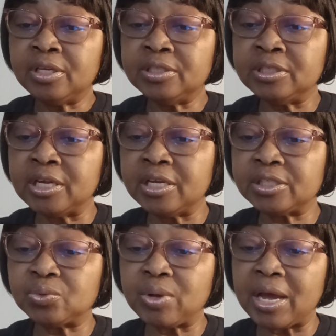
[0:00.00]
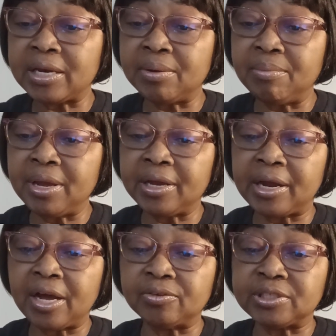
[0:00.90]
these were the men
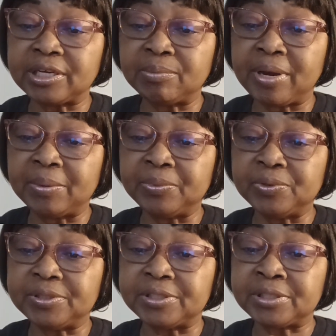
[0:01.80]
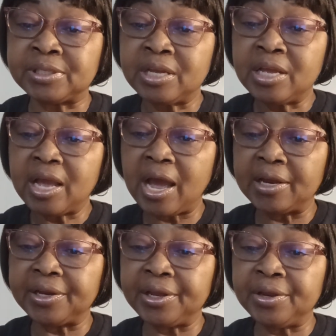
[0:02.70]
counted by Moses
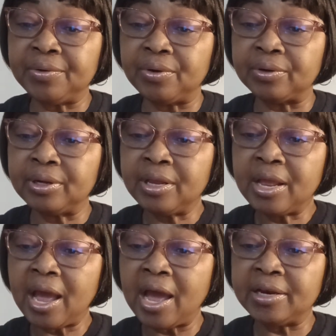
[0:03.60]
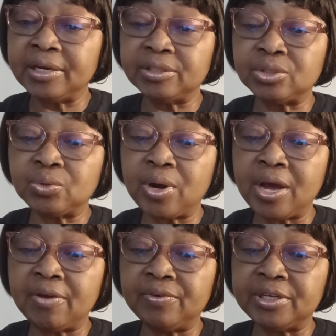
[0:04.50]
and Aaron and the
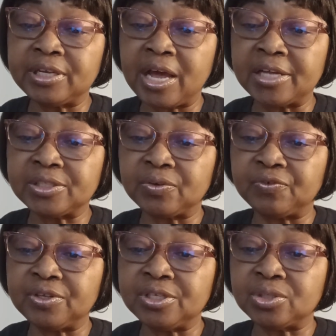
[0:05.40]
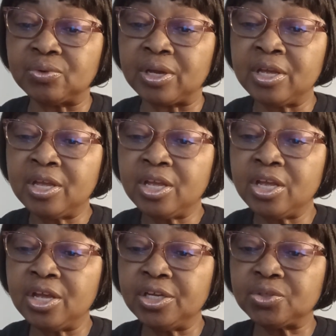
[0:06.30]
12 leaders of Israel,
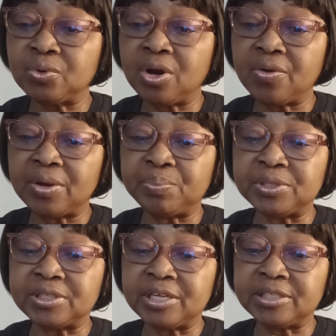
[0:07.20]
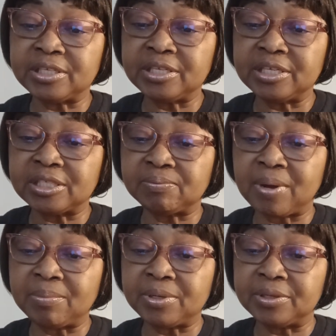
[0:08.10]
each one representing his
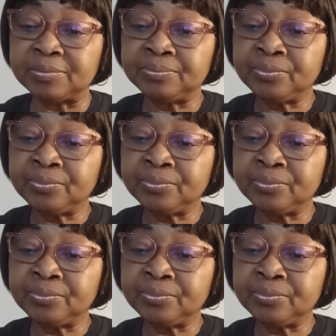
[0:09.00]
family.